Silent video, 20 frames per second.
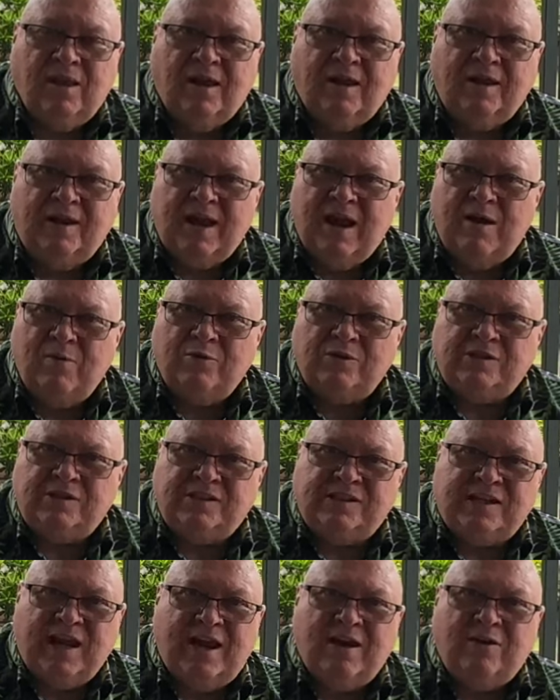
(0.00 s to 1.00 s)
and that was
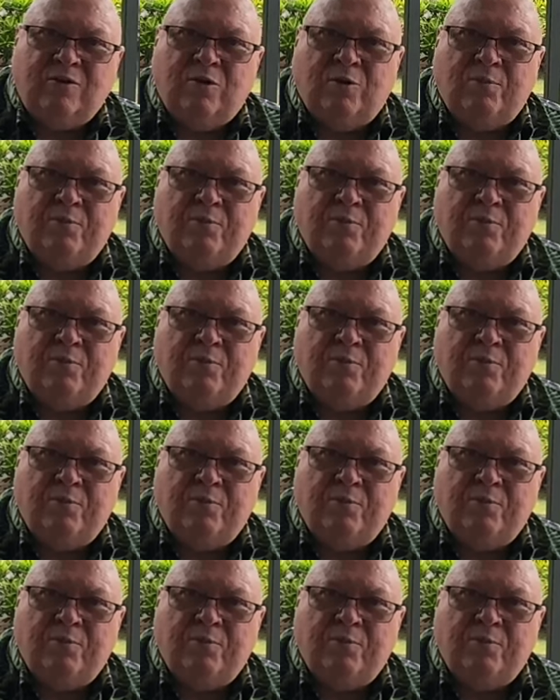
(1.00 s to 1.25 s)
standard